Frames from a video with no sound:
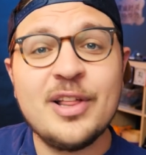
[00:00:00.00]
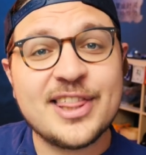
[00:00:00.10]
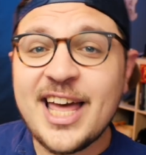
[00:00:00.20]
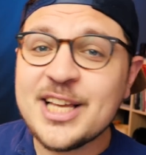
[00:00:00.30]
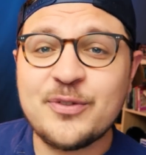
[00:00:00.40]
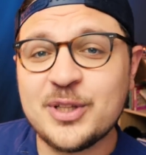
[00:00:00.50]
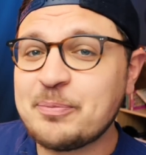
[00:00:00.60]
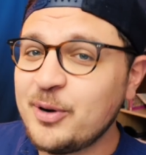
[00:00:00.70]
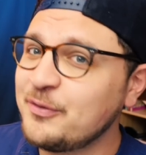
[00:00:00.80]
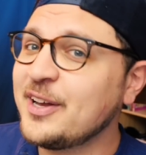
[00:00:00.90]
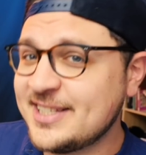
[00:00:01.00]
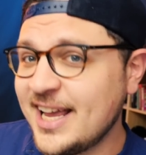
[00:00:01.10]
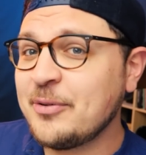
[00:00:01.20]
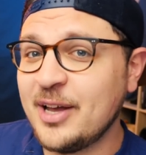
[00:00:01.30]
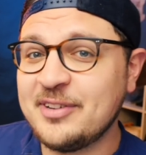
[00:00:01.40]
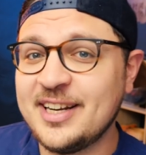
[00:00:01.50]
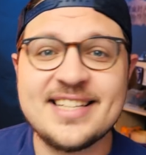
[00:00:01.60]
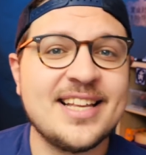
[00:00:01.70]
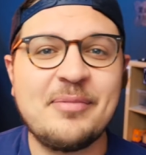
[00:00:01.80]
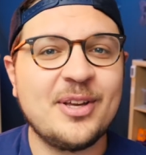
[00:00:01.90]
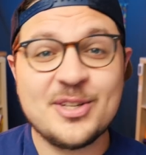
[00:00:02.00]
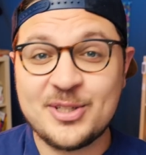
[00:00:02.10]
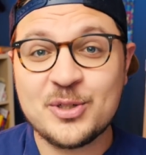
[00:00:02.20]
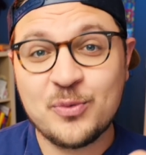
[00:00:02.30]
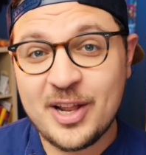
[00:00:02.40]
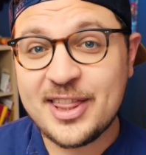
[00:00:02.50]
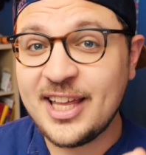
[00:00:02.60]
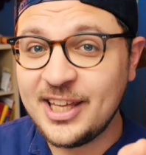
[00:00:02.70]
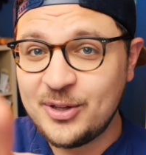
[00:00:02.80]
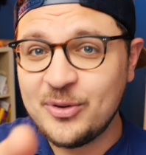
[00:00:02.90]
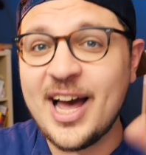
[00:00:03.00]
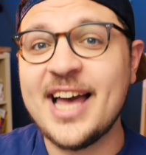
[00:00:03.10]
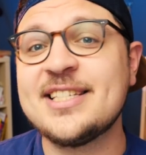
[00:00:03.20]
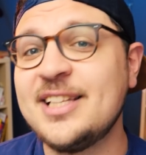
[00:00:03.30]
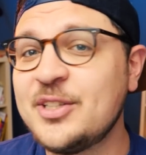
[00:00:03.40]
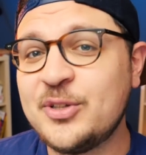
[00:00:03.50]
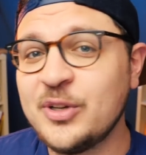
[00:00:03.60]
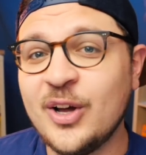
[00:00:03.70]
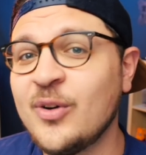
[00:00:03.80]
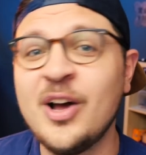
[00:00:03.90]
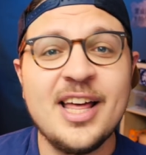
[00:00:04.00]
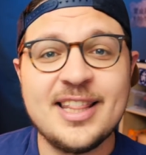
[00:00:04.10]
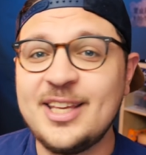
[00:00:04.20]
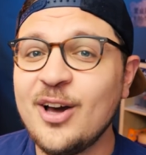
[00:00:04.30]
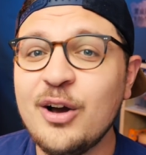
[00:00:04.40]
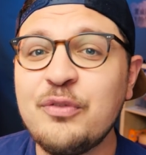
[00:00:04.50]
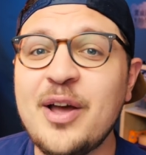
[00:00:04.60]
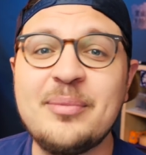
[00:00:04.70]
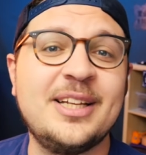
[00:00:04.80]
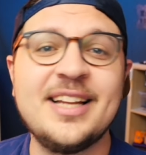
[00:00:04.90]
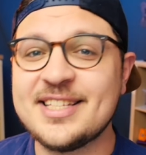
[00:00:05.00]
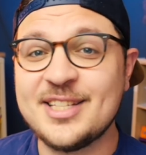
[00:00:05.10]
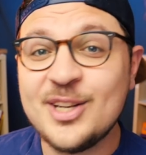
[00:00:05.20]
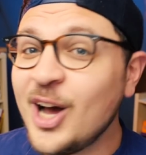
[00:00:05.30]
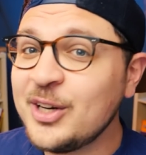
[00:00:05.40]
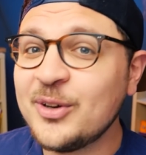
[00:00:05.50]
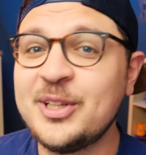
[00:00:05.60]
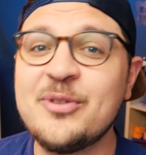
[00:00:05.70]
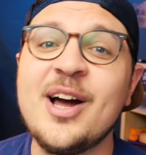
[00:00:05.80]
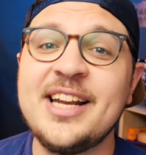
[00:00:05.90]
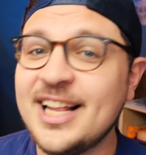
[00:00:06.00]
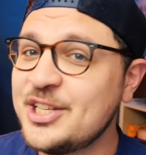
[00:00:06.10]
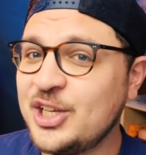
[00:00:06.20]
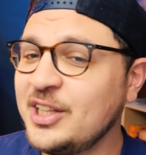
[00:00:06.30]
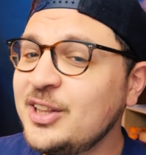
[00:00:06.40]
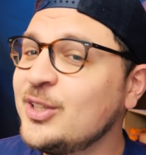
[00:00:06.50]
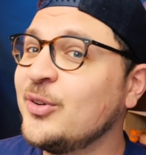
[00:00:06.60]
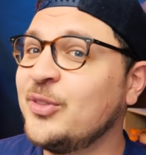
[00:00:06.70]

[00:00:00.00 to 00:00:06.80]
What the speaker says: Well, thanks for the perfect segue, Vanessa, because there's one thing you guys need to know. The Yong family does not only run El Chinito.